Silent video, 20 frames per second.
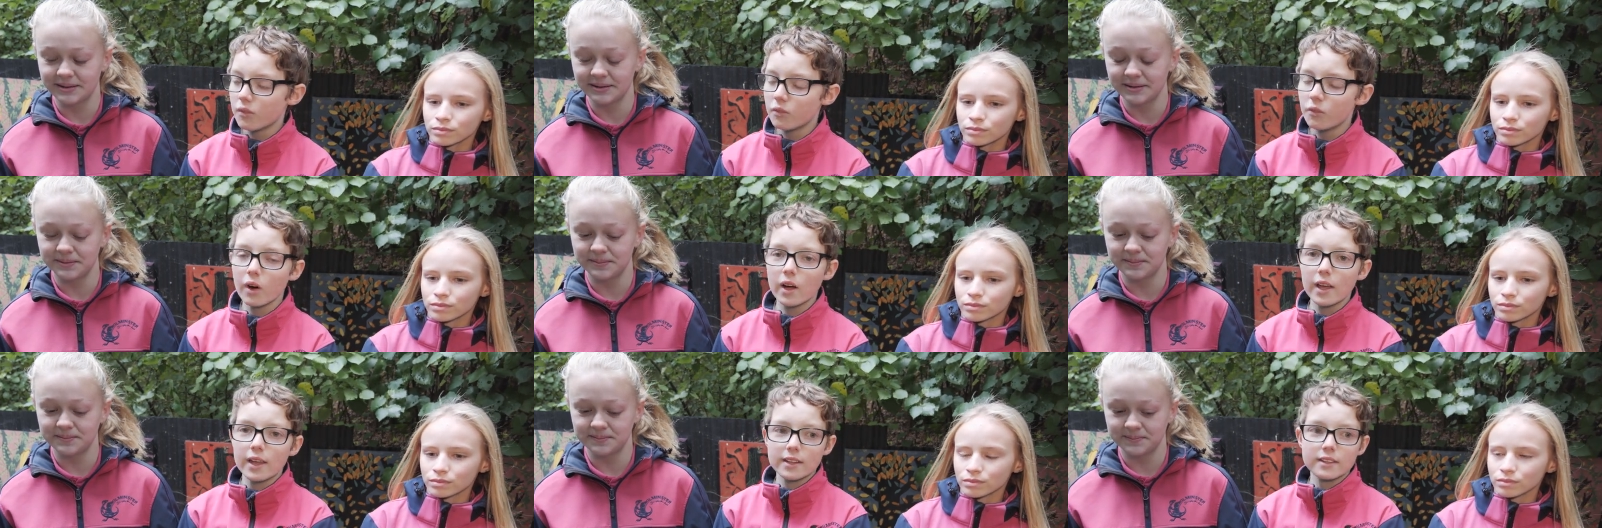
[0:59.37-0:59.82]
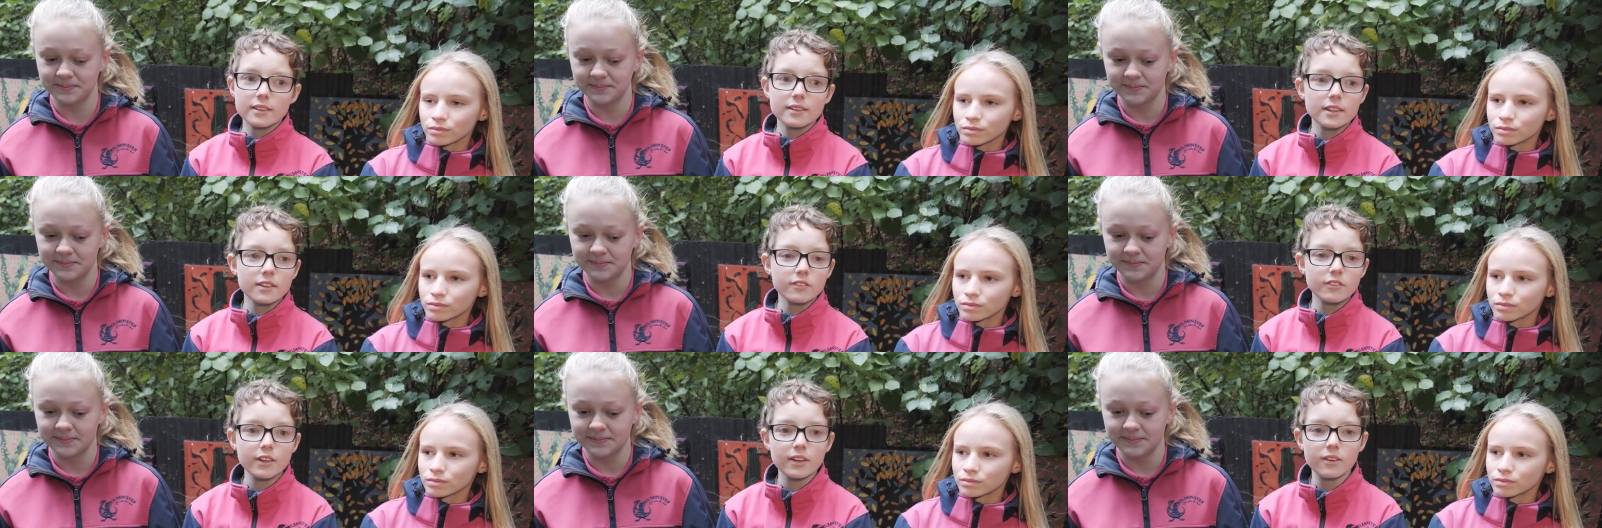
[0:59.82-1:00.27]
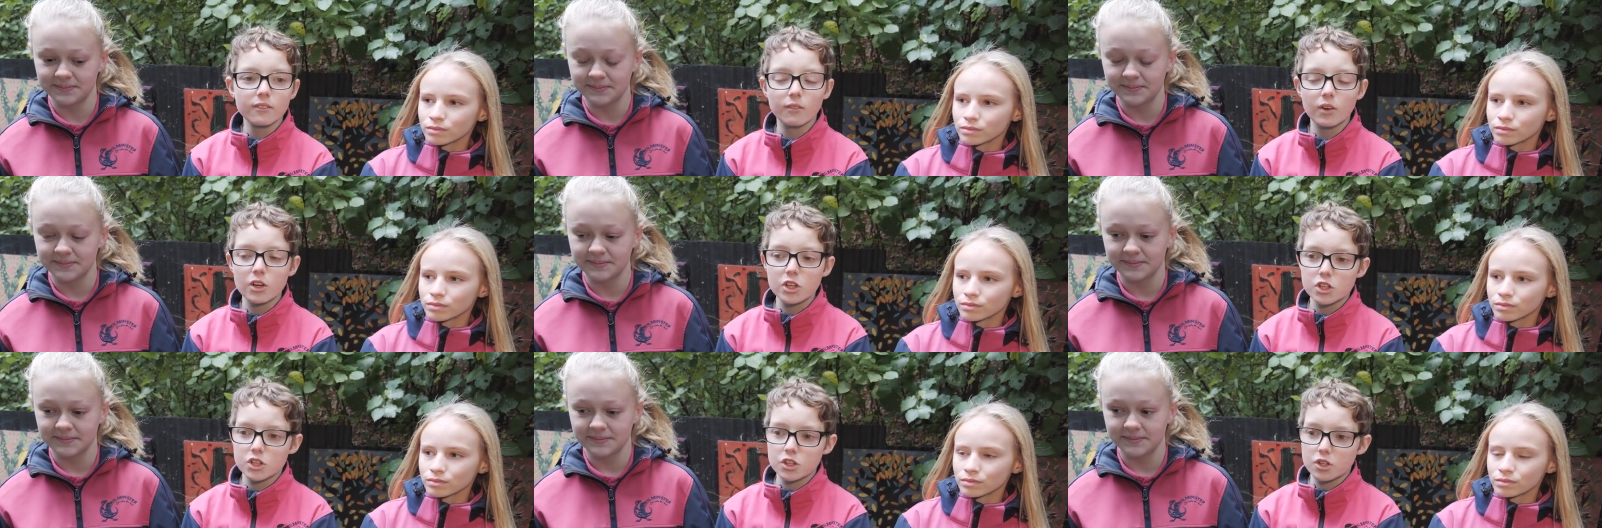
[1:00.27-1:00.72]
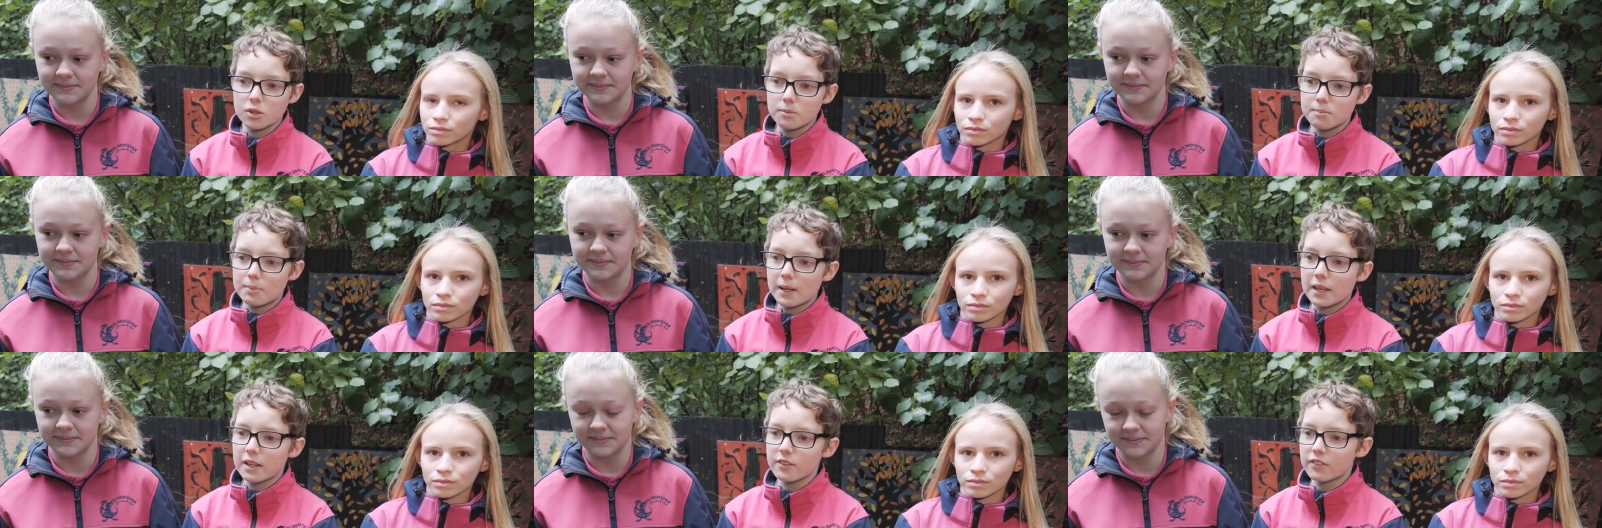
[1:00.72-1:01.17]
Speaker 1: what is living and what
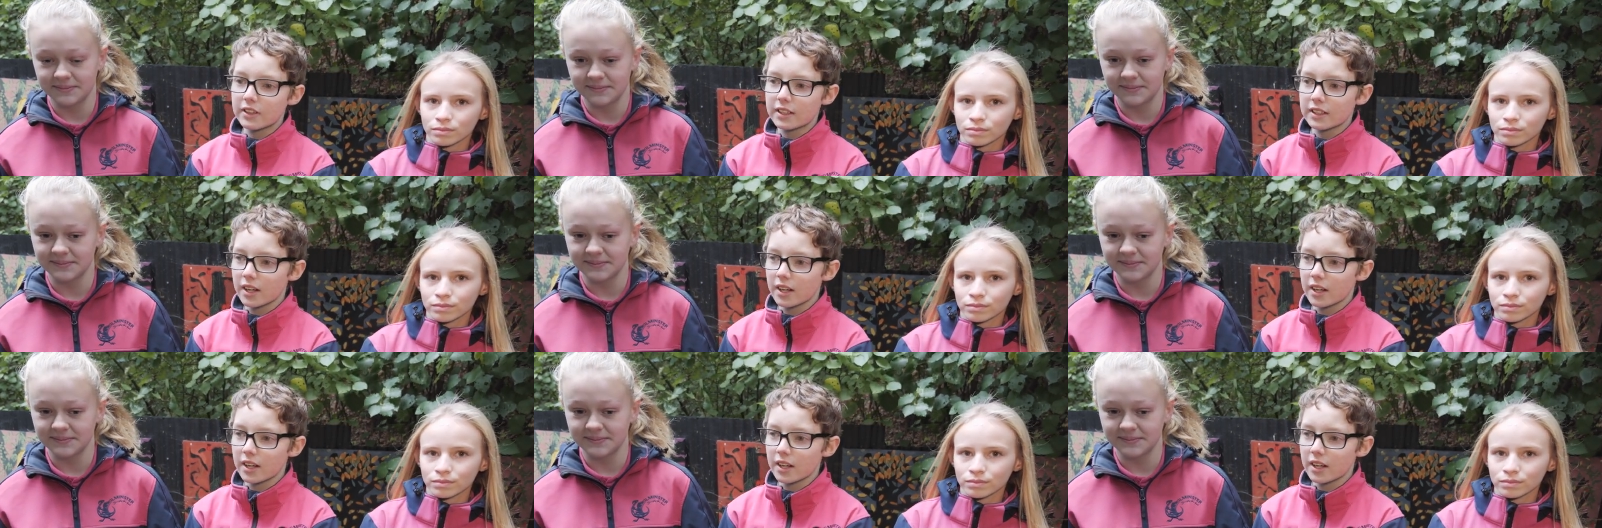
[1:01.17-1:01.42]
should be living